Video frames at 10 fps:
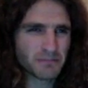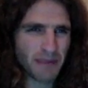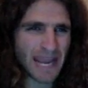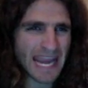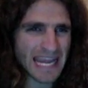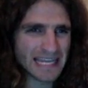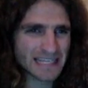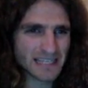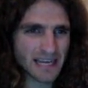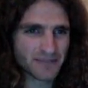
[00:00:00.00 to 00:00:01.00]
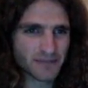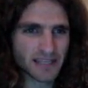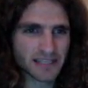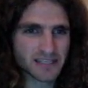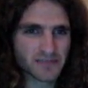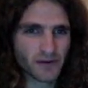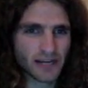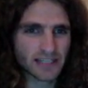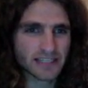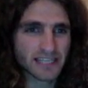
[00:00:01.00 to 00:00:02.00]
pain inside of me that's just waiting
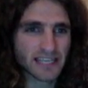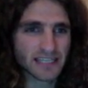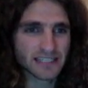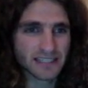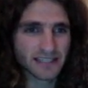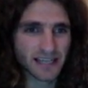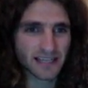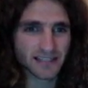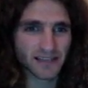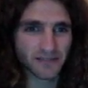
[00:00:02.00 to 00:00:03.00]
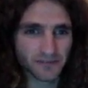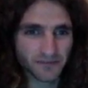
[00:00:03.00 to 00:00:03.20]
to take it to the next level.